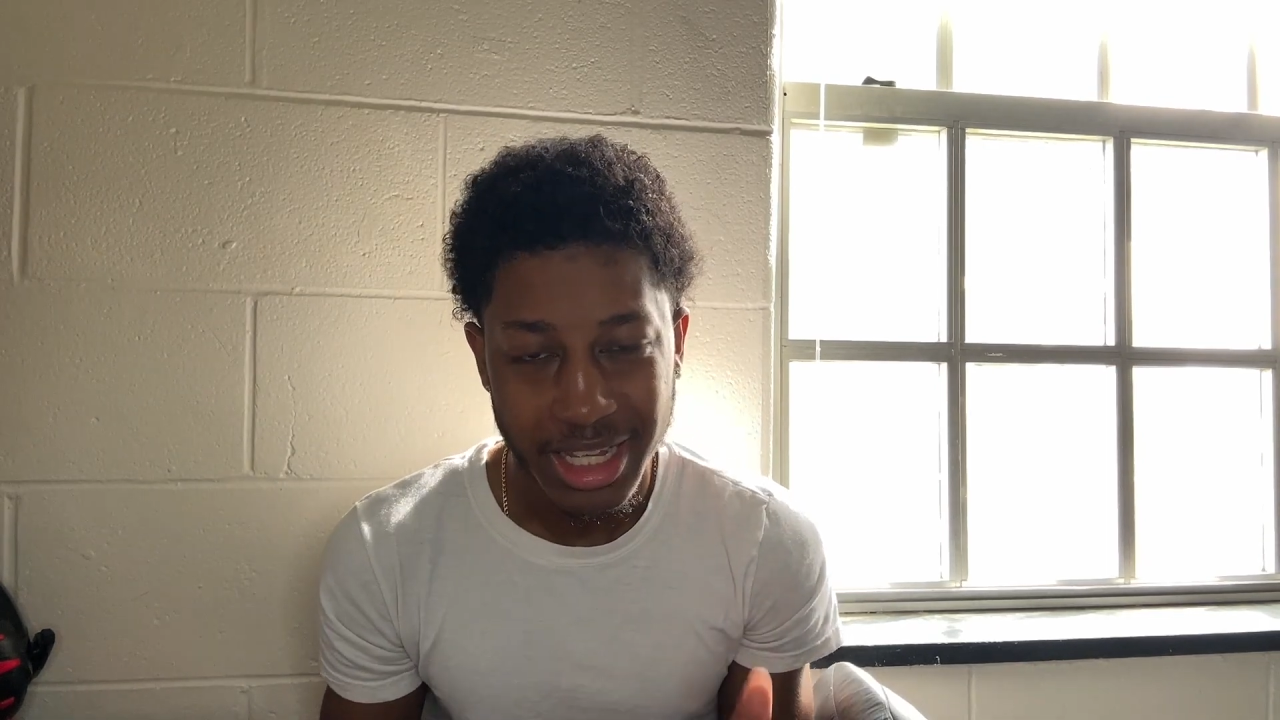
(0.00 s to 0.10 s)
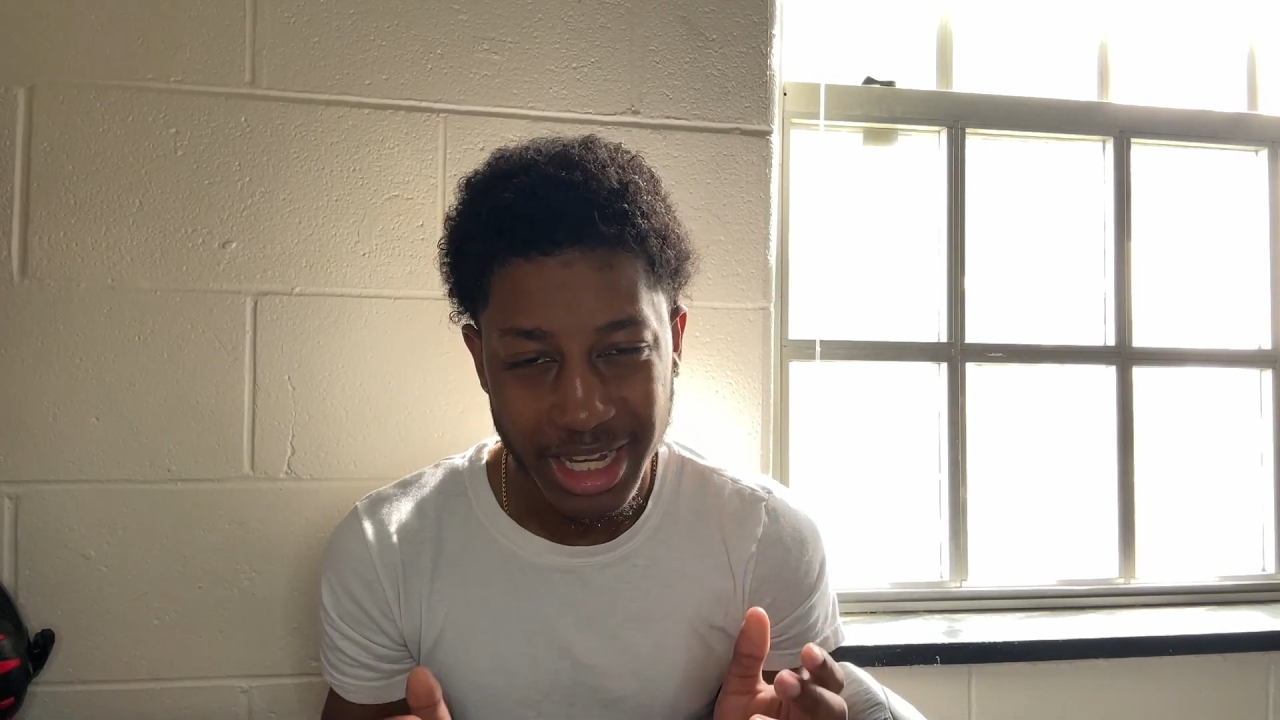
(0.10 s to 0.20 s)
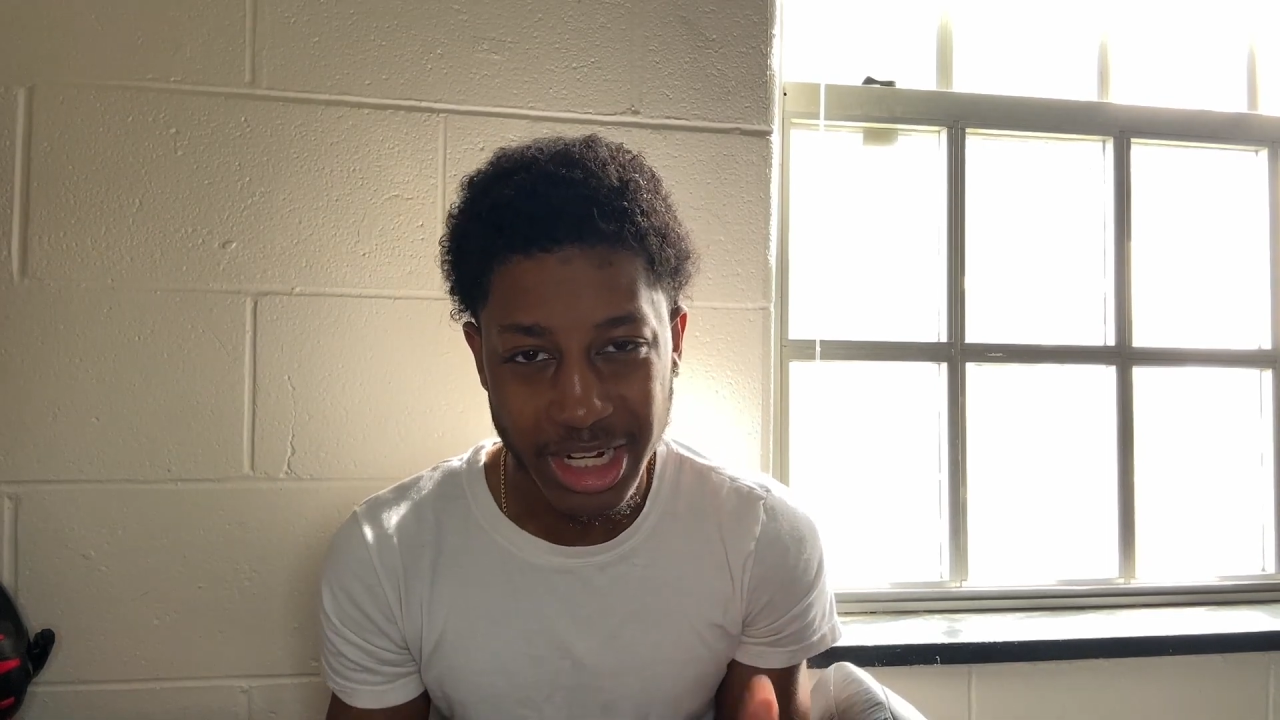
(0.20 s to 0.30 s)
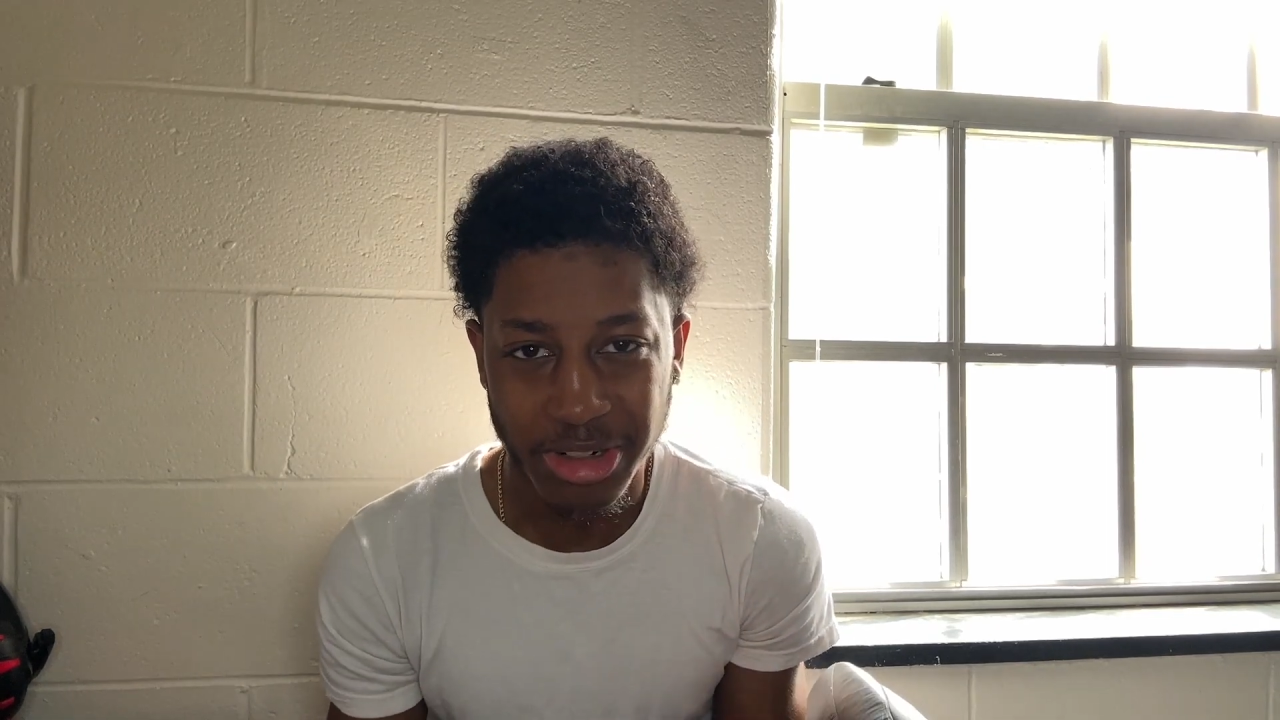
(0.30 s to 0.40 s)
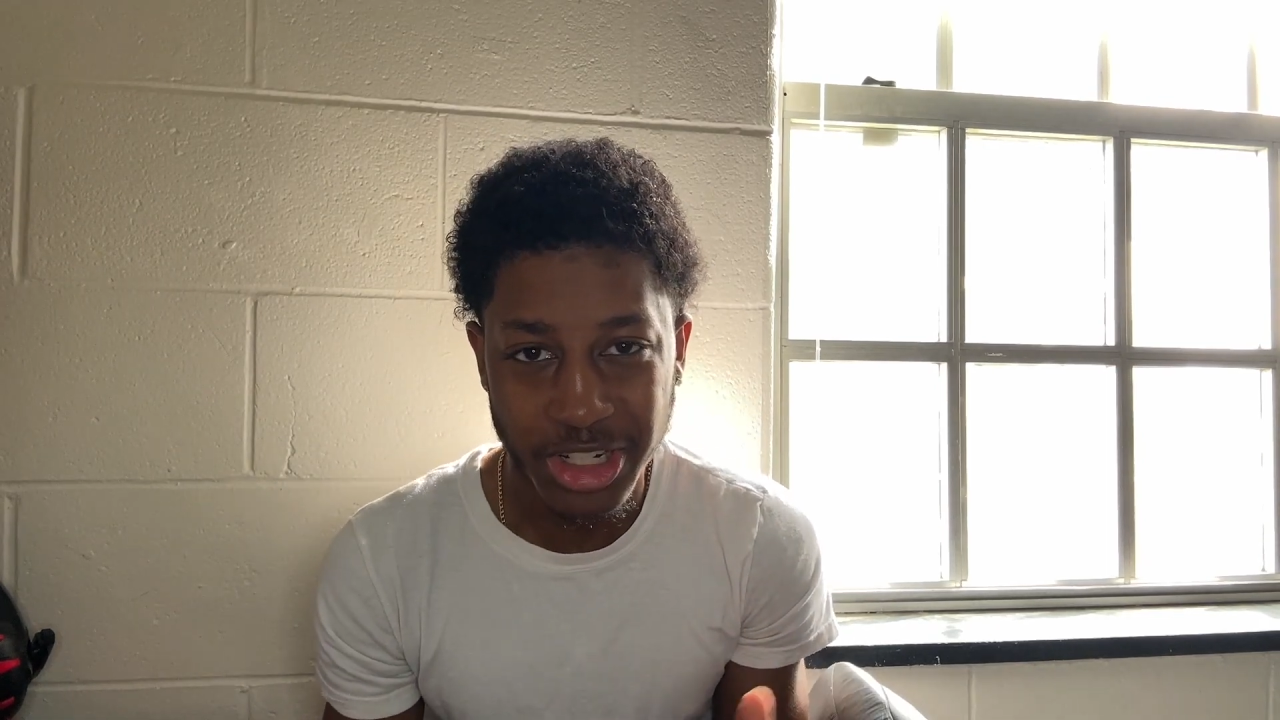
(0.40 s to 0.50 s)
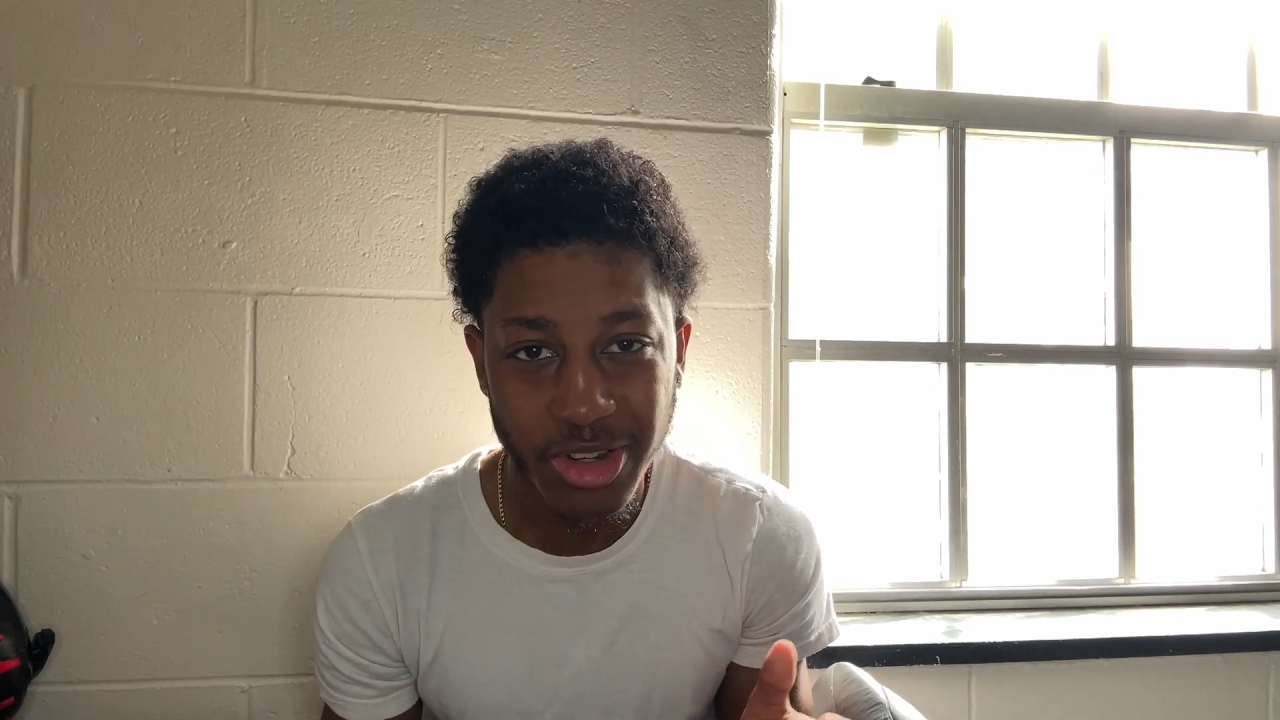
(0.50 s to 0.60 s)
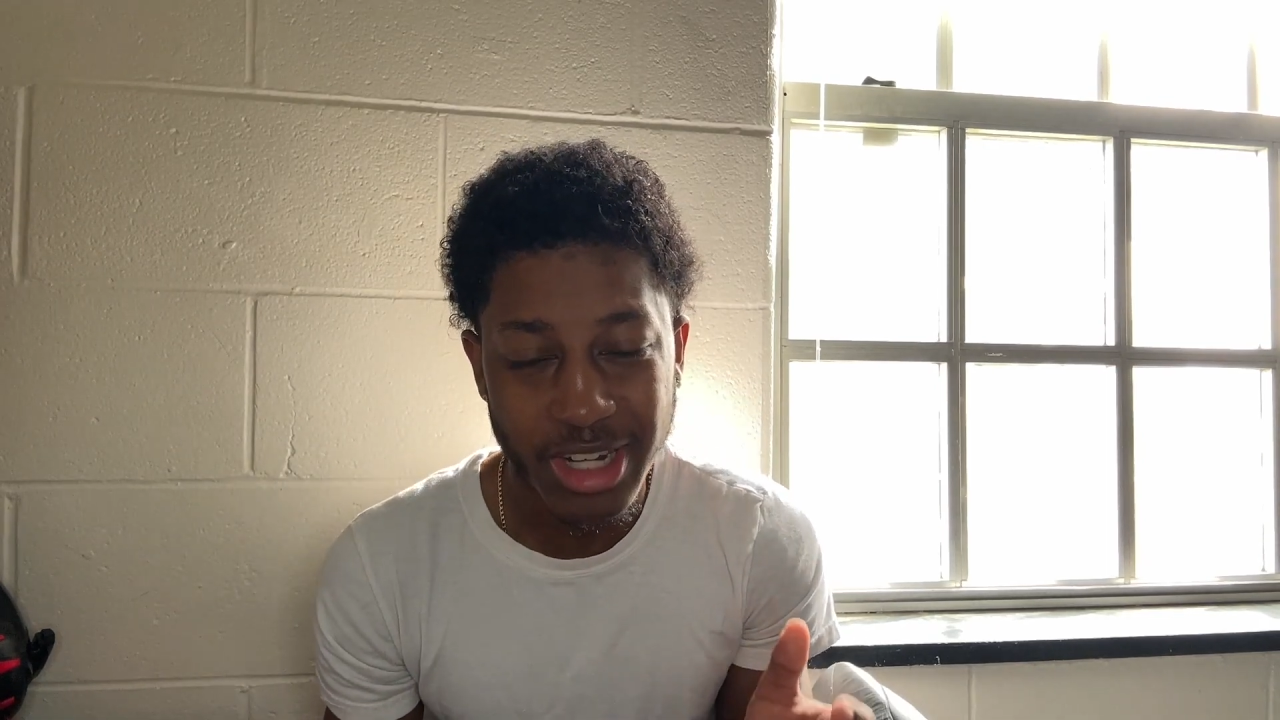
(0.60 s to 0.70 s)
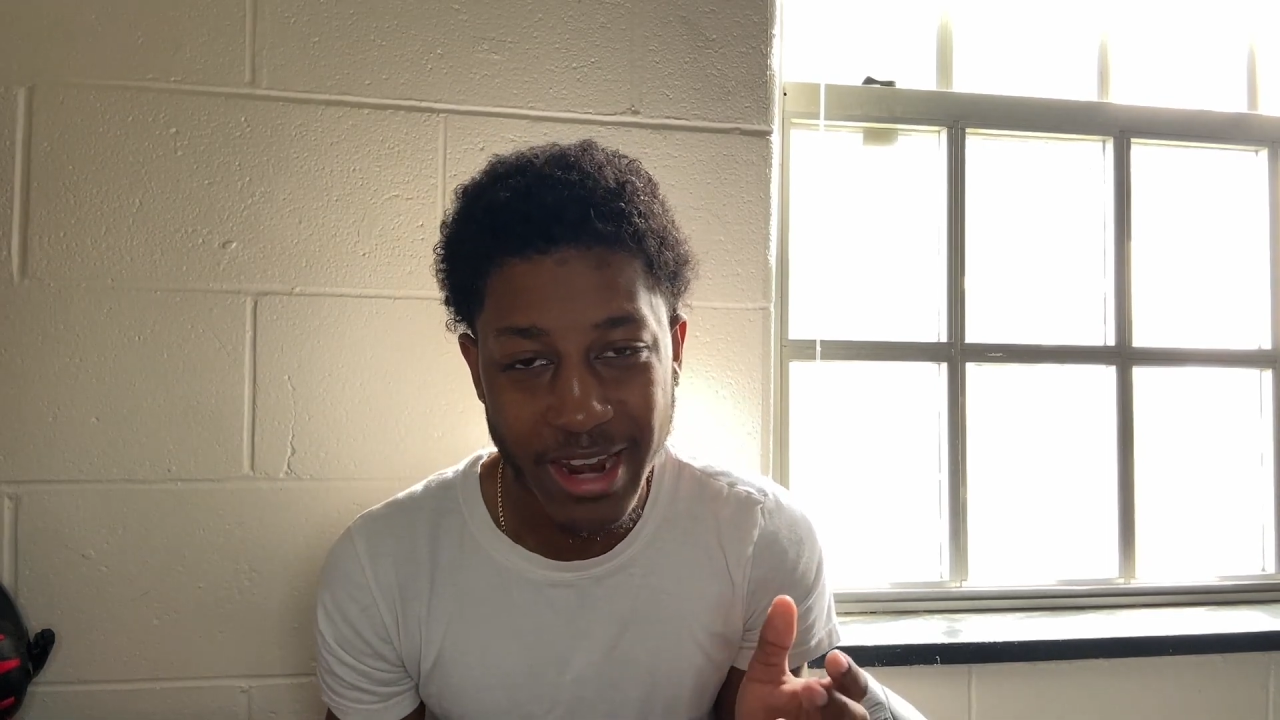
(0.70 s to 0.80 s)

and don't just use